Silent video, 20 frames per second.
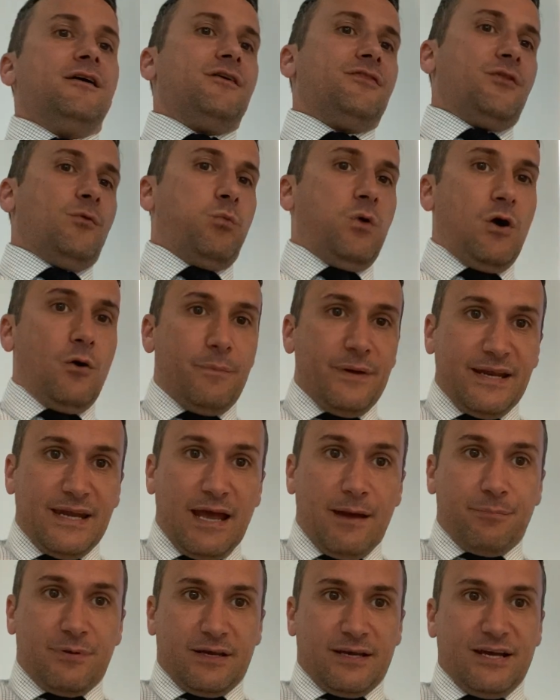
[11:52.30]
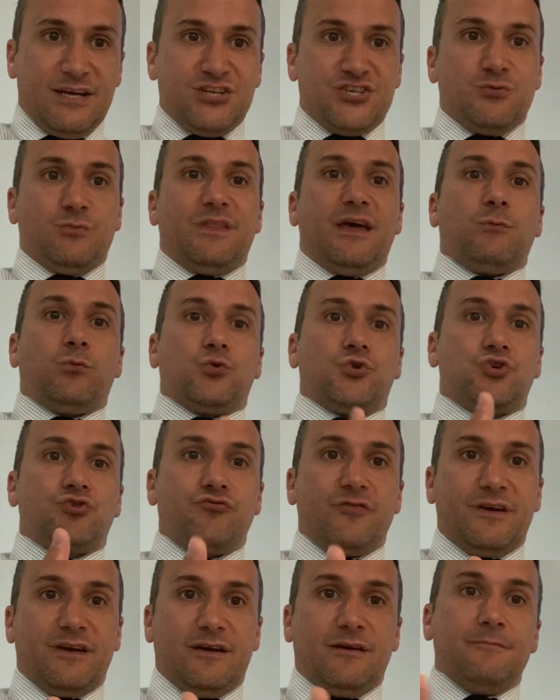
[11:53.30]
the wellbeing application that will
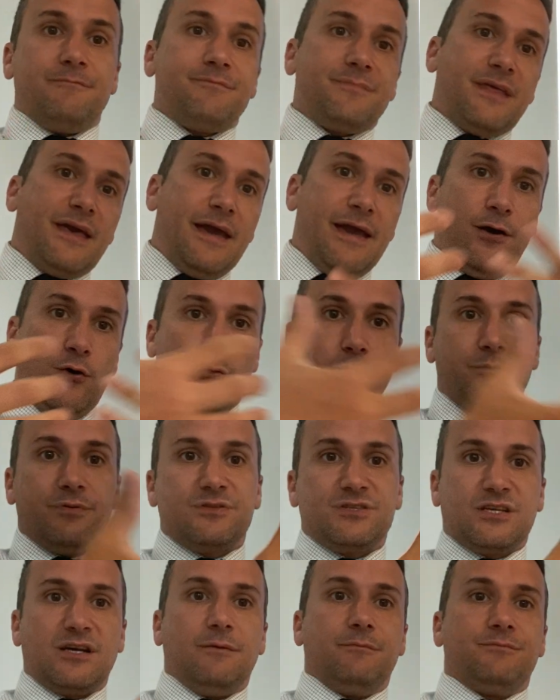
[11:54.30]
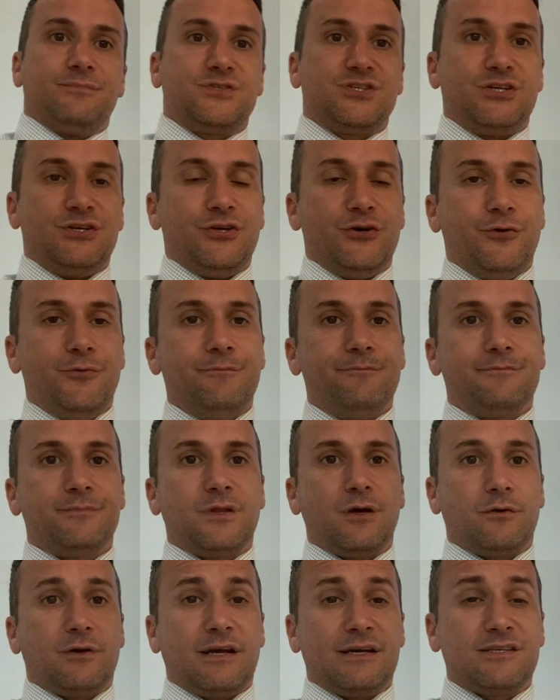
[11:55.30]
trigger help to come to you,
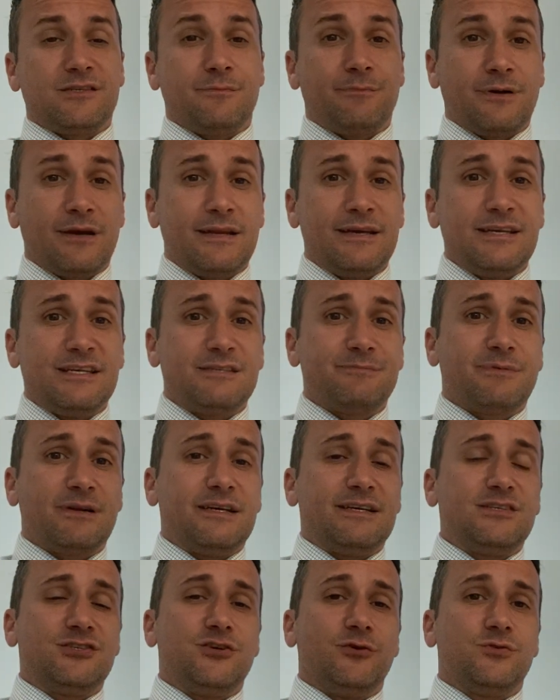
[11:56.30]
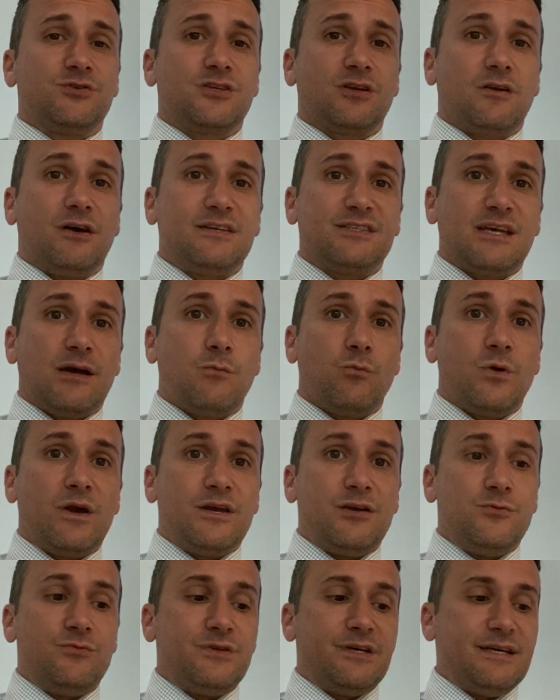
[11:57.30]
okay? So please utilize that where
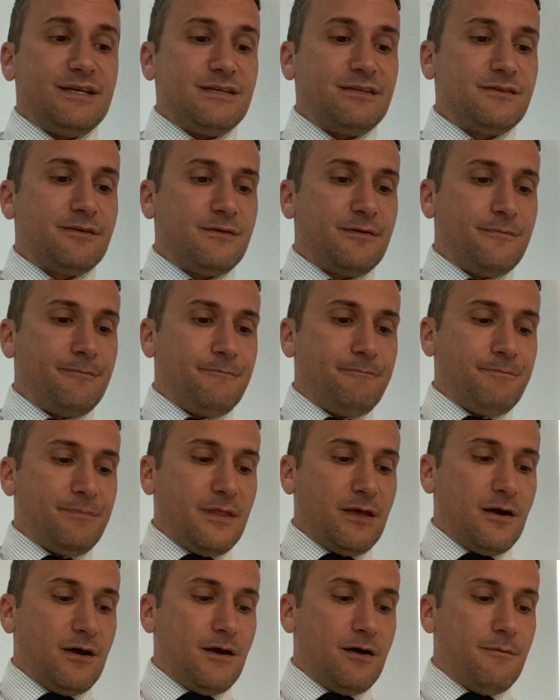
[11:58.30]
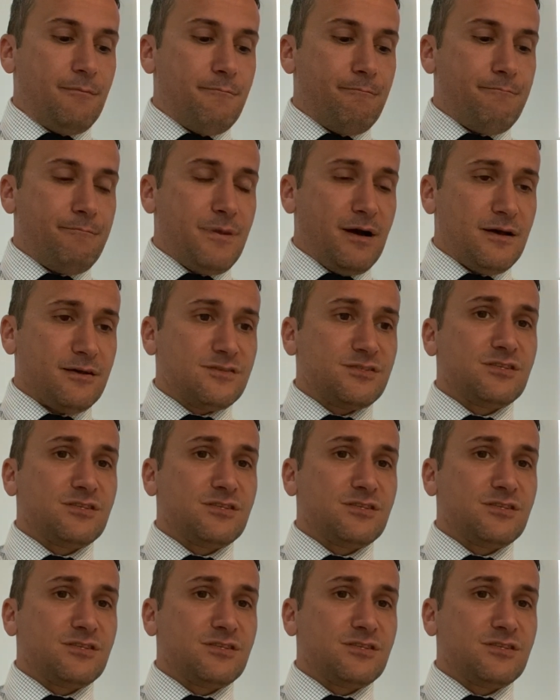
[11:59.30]
you need. But